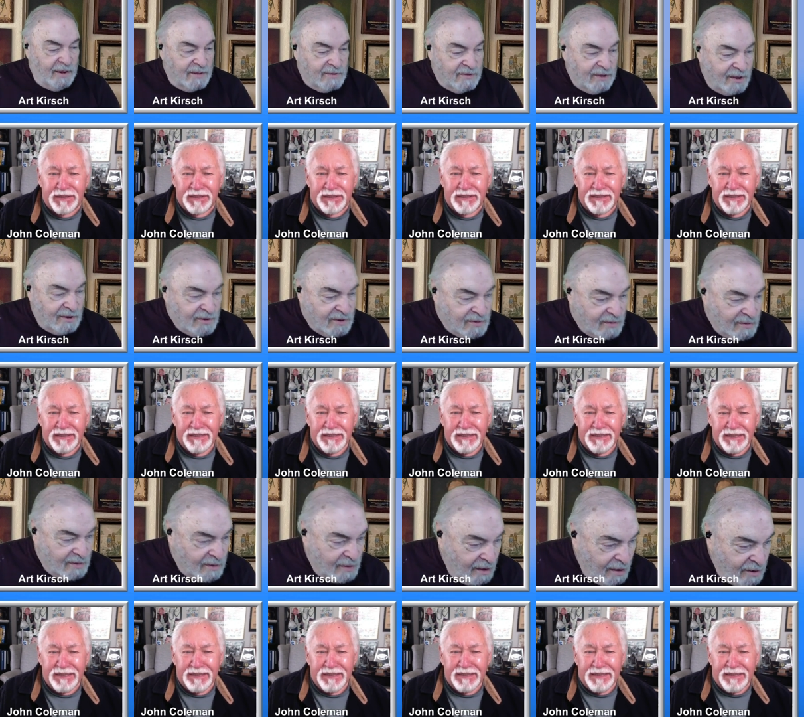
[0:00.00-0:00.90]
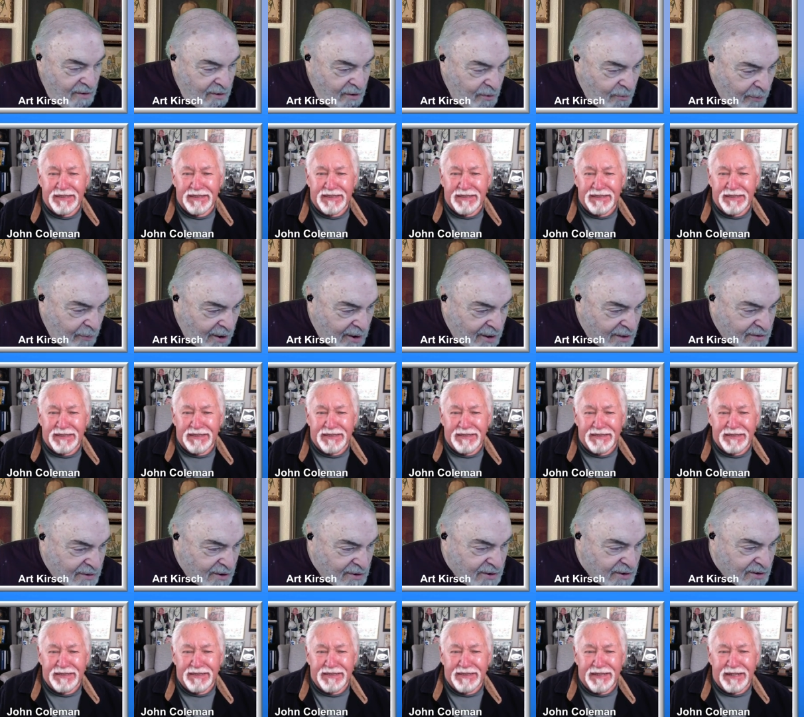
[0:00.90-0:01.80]
Speaker 1: attention. You paid
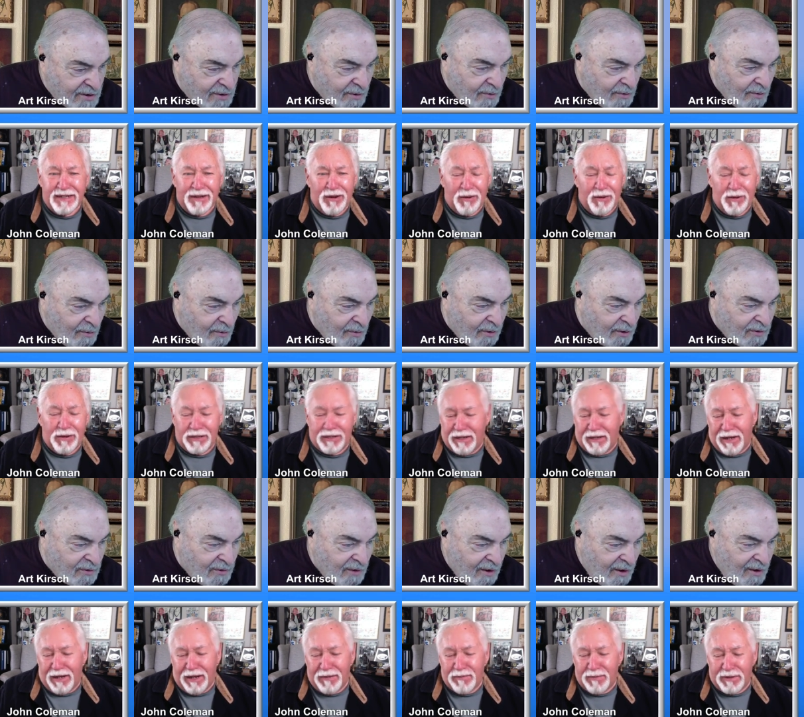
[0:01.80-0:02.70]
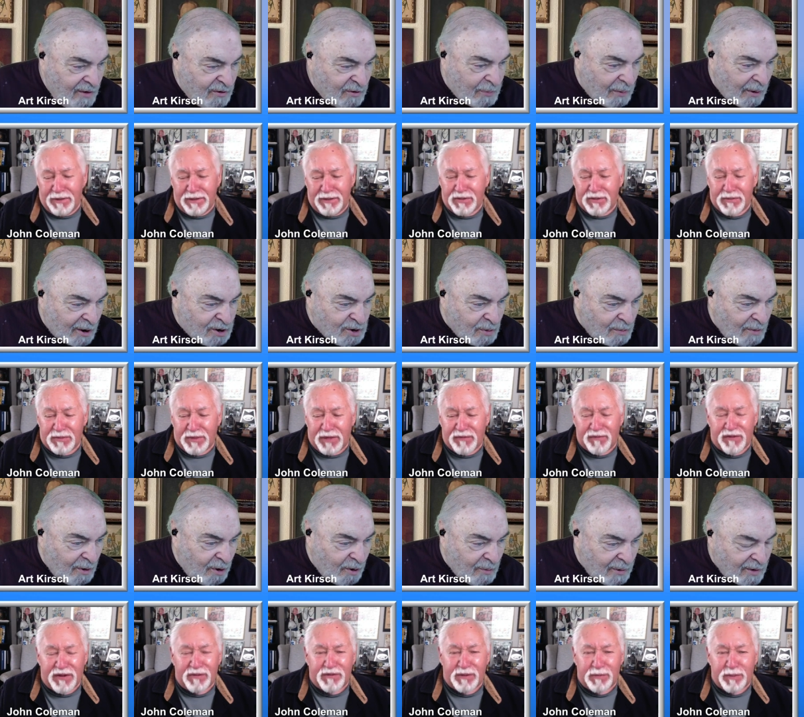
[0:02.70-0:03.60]
attention to all oh, these yeah. special these
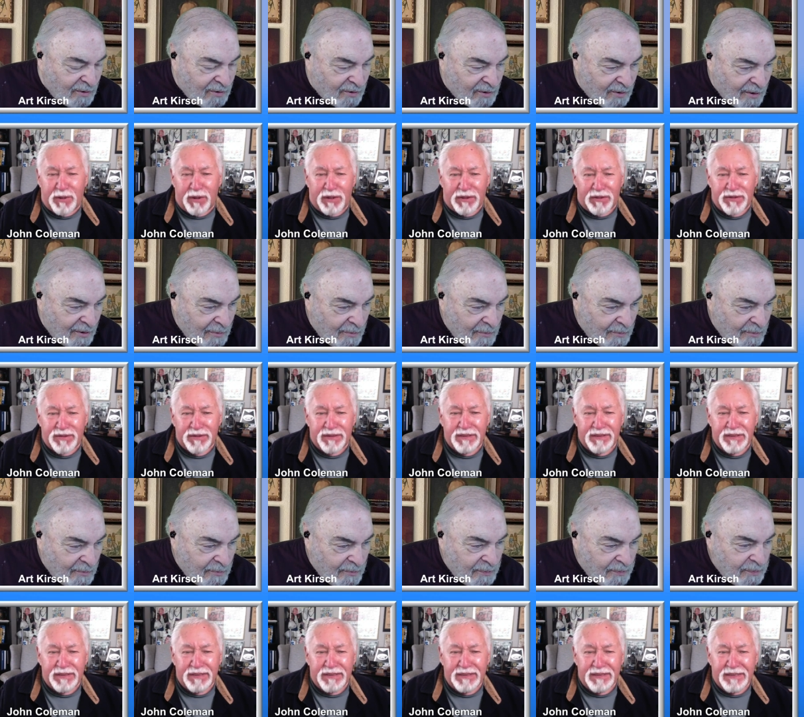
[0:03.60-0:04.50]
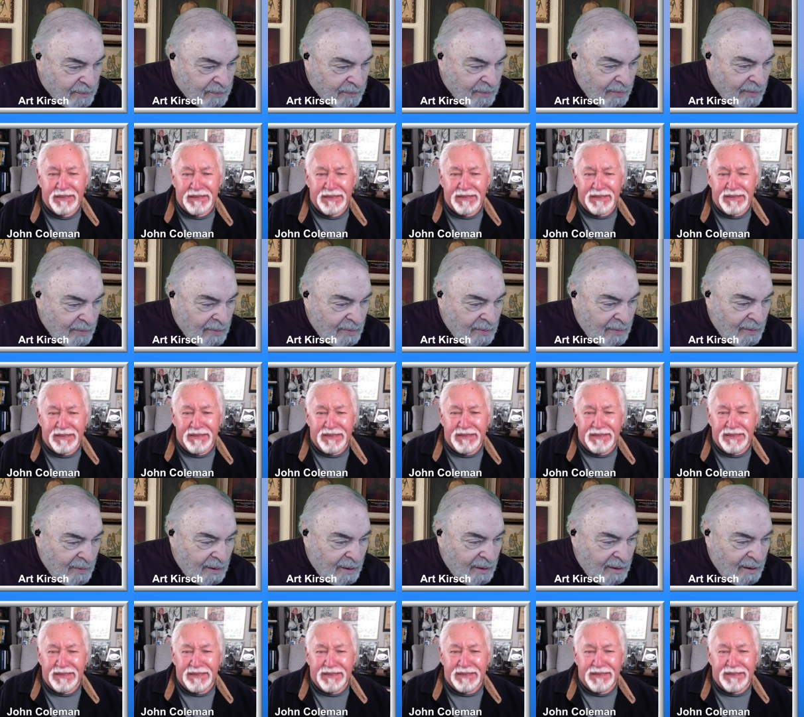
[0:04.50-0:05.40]
moments. favorite parts.
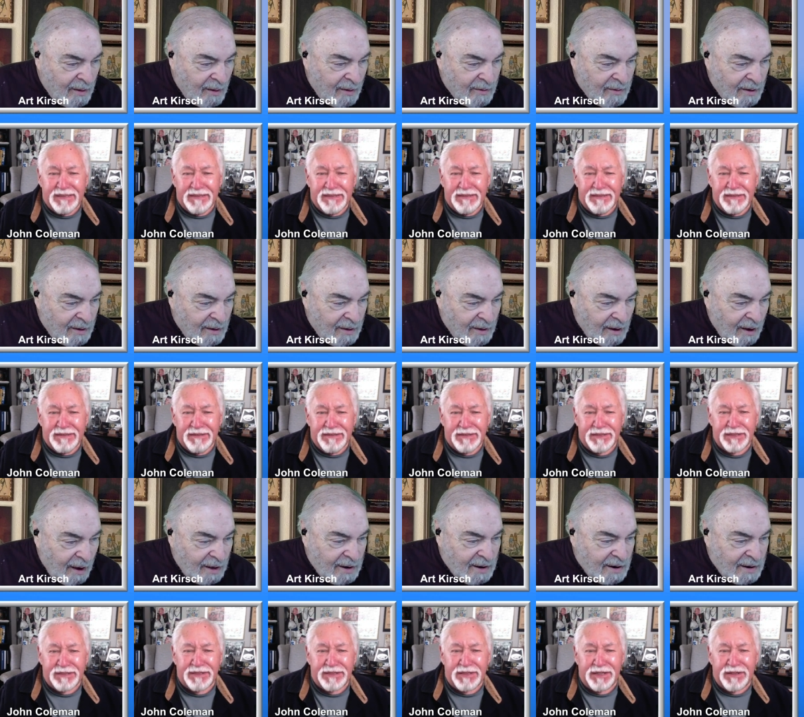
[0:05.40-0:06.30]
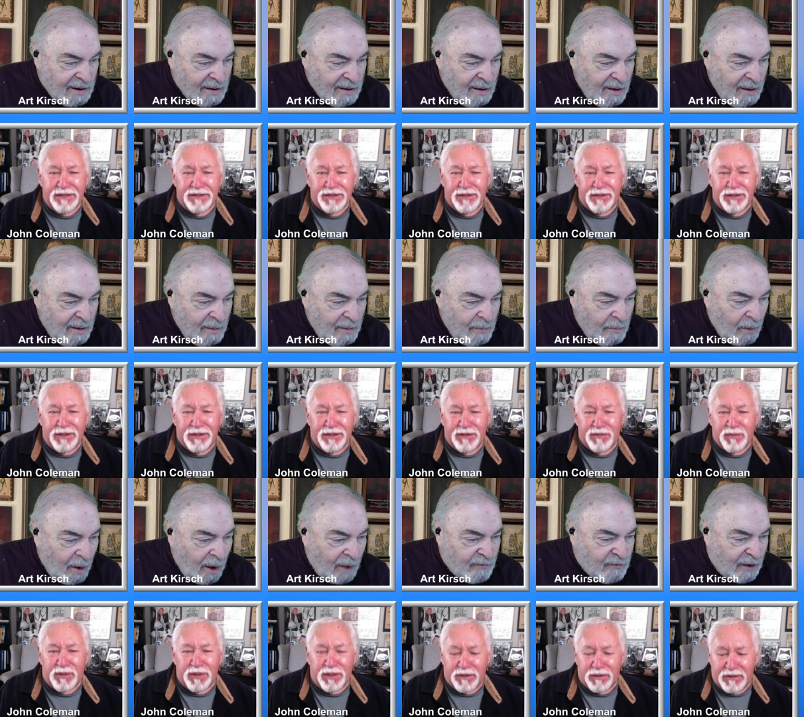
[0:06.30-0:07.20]
Okay, I didn't.
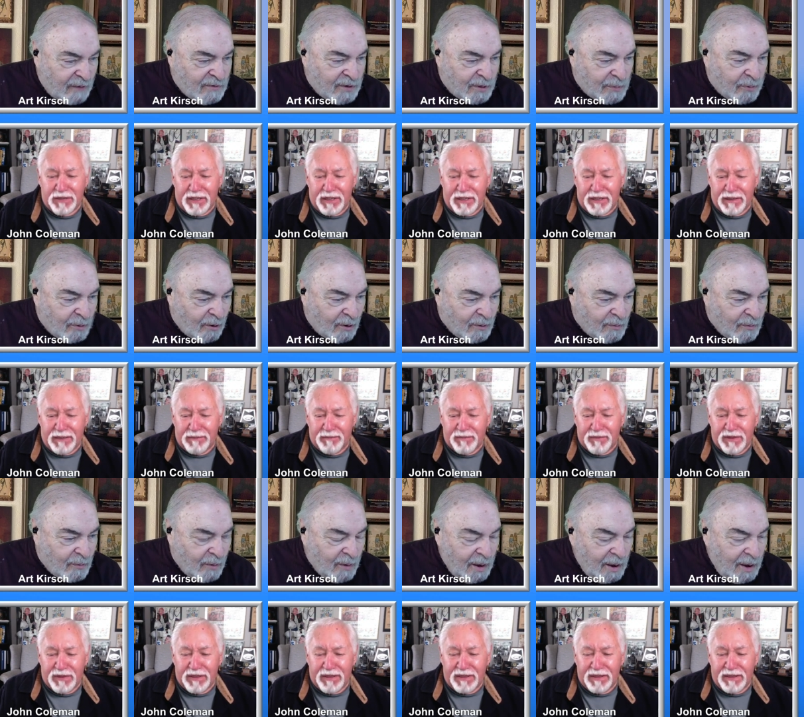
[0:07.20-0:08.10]
My favorite where, part. Uh,